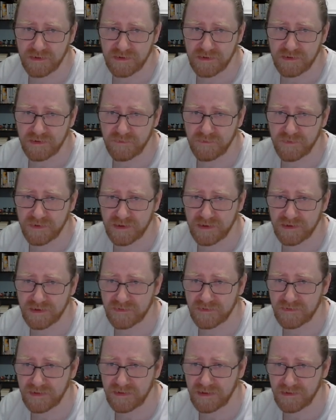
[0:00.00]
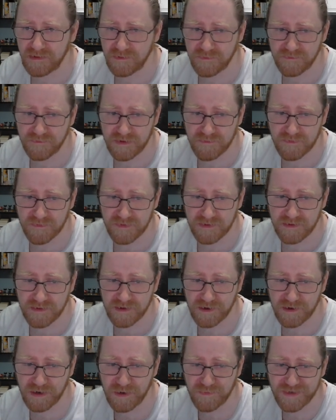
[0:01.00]
if we can sell off everything
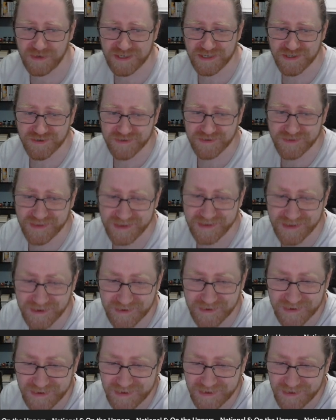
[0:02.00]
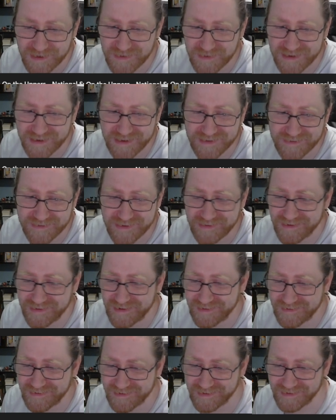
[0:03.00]
here, we should be getting
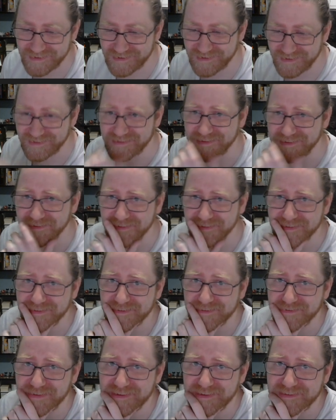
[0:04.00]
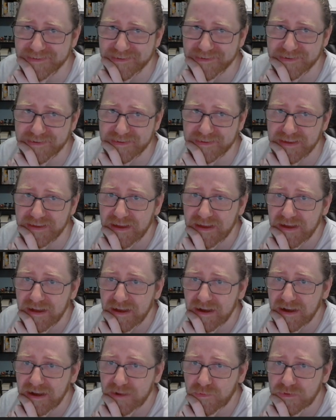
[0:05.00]
that interest rate started.
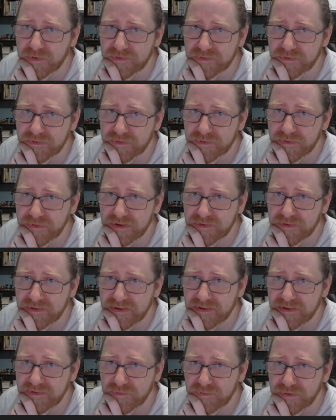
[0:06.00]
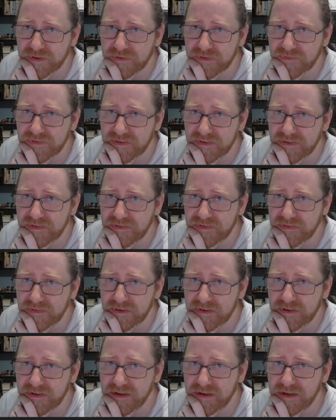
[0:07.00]
I wanted to try to get one of these
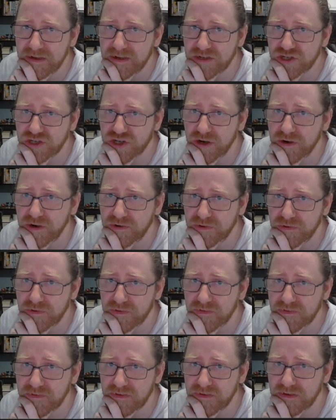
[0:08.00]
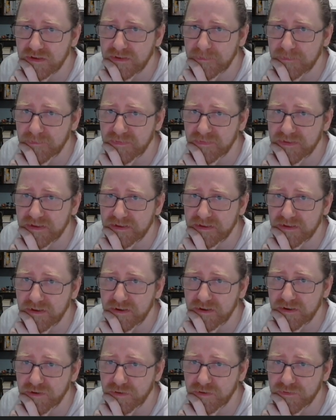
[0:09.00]
charcoals. They
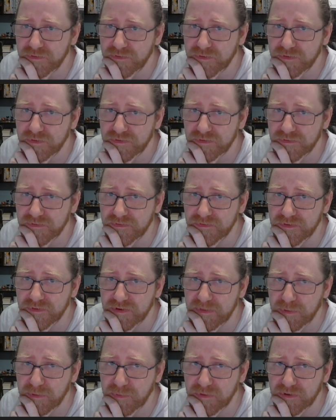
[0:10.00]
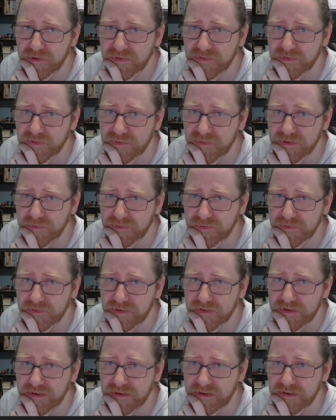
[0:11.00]
are of course very popular, so we
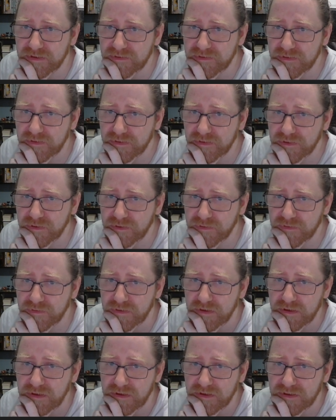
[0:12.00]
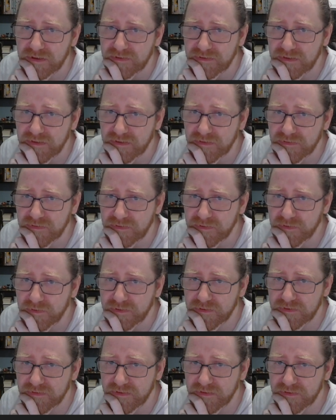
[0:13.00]
don't get those. Then I think you're
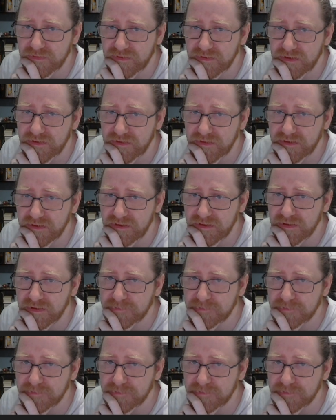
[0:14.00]
gonna try to take the